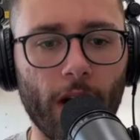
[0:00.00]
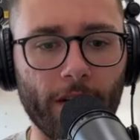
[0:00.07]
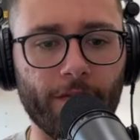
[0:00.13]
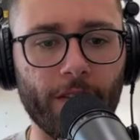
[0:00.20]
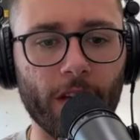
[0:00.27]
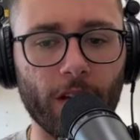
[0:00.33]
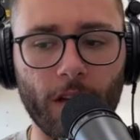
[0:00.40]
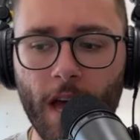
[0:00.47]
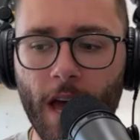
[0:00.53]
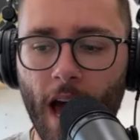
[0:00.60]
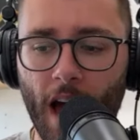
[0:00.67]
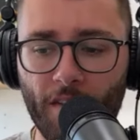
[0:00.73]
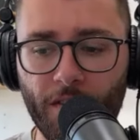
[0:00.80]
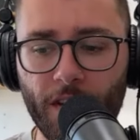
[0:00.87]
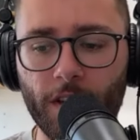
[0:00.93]
I feel.
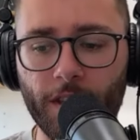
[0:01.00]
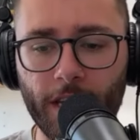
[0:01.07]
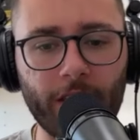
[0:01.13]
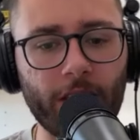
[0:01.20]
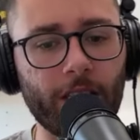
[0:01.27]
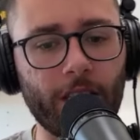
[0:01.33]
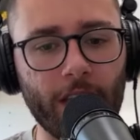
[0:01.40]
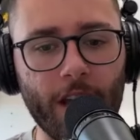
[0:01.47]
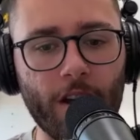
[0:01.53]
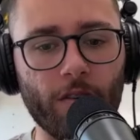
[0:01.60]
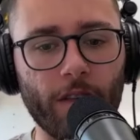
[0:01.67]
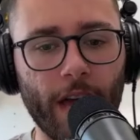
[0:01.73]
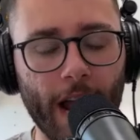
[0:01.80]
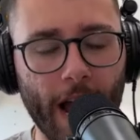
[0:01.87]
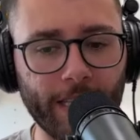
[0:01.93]
I feel this is the year
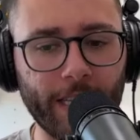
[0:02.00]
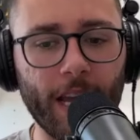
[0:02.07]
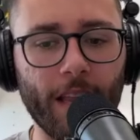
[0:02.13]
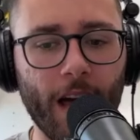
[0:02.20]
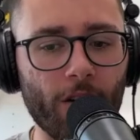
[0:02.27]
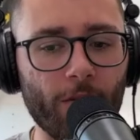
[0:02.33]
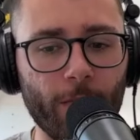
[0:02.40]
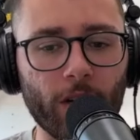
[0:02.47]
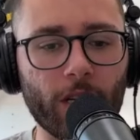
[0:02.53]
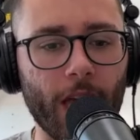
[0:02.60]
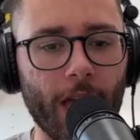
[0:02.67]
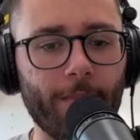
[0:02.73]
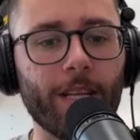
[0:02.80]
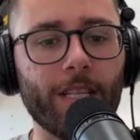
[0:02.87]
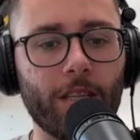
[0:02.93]
that Isaiahh Loudermilk
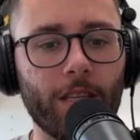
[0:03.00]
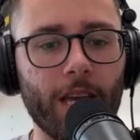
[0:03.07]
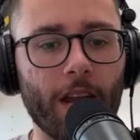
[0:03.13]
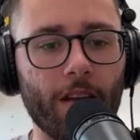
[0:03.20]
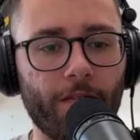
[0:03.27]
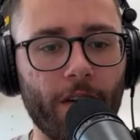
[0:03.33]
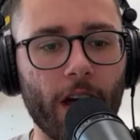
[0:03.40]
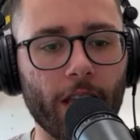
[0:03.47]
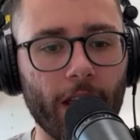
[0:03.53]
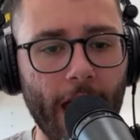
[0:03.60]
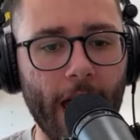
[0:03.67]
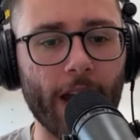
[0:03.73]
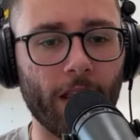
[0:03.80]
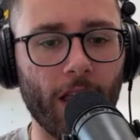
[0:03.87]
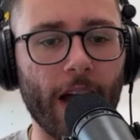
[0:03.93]
came into the NFL and
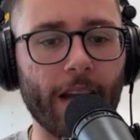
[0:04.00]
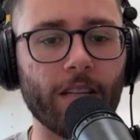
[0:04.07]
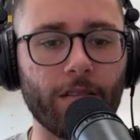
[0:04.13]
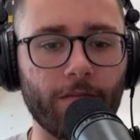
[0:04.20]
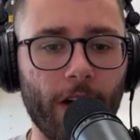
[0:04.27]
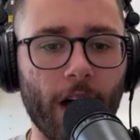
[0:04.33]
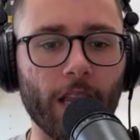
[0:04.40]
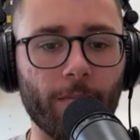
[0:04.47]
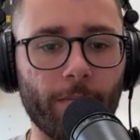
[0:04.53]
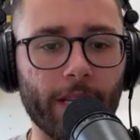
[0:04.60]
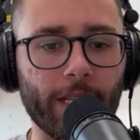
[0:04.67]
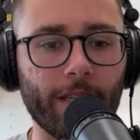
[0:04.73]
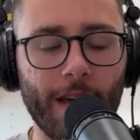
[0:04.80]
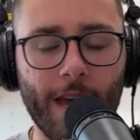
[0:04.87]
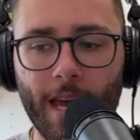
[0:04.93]
had a lot of
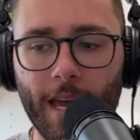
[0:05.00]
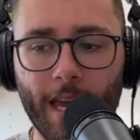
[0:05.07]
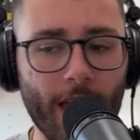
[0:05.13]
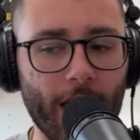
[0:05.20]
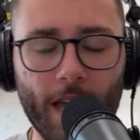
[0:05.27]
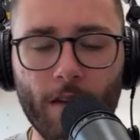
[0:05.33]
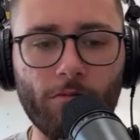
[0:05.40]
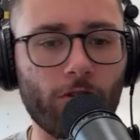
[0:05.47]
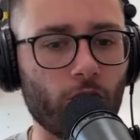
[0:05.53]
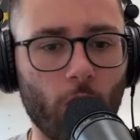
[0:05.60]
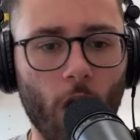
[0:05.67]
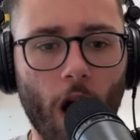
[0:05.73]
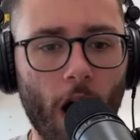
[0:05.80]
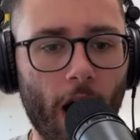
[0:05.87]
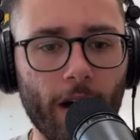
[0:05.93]
development. He he was
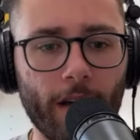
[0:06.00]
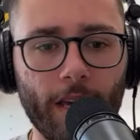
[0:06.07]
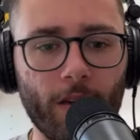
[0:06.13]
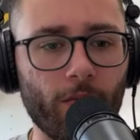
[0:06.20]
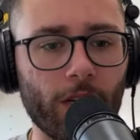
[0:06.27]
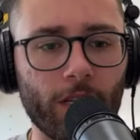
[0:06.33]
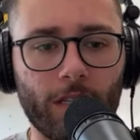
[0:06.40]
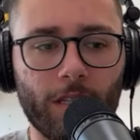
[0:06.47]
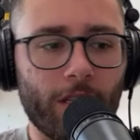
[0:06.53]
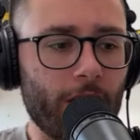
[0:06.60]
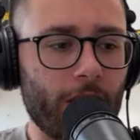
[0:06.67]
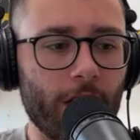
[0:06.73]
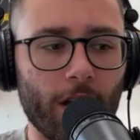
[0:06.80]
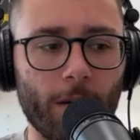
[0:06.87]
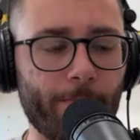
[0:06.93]
raw. He was
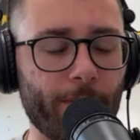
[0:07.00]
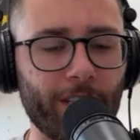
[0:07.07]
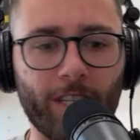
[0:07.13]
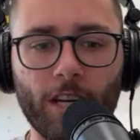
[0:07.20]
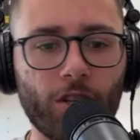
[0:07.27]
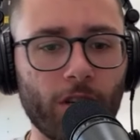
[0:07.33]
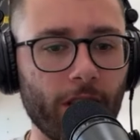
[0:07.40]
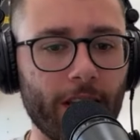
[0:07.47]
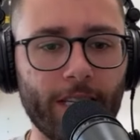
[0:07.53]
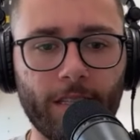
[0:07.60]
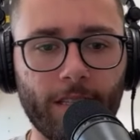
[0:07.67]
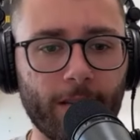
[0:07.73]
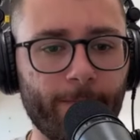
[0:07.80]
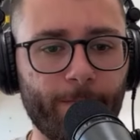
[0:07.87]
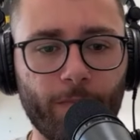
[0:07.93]

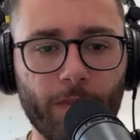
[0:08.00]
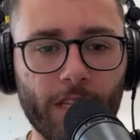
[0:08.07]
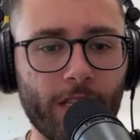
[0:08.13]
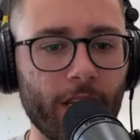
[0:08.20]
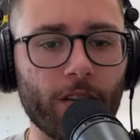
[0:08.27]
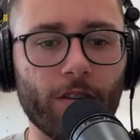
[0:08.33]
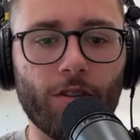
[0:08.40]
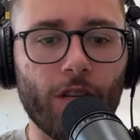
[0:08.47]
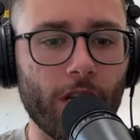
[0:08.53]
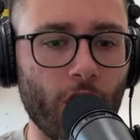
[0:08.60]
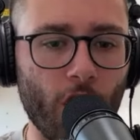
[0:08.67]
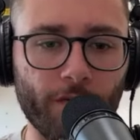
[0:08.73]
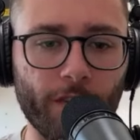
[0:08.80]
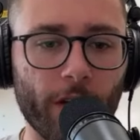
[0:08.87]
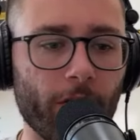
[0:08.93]
positionless the Steelers didn't
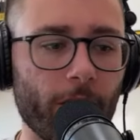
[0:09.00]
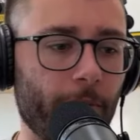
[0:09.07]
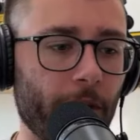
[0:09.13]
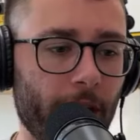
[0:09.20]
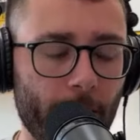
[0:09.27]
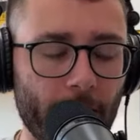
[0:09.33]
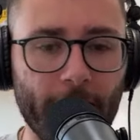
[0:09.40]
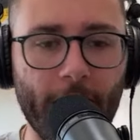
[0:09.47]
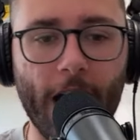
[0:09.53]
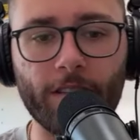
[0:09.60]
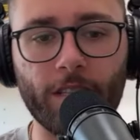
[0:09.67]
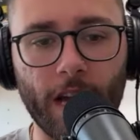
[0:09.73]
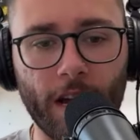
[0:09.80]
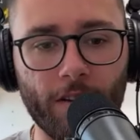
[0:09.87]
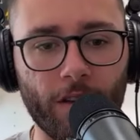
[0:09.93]
know if they were going to play him on the
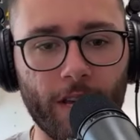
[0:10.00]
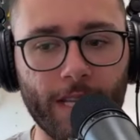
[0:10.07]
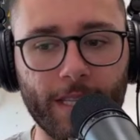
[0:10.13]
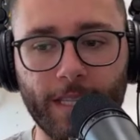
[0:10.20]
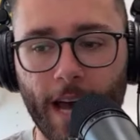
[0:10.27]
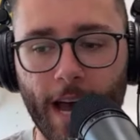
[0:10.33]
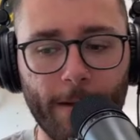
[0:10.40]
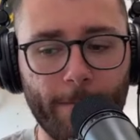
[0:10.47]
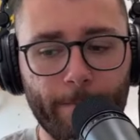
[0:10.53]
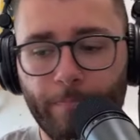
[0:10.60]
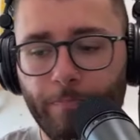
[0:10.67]
outside or the inside.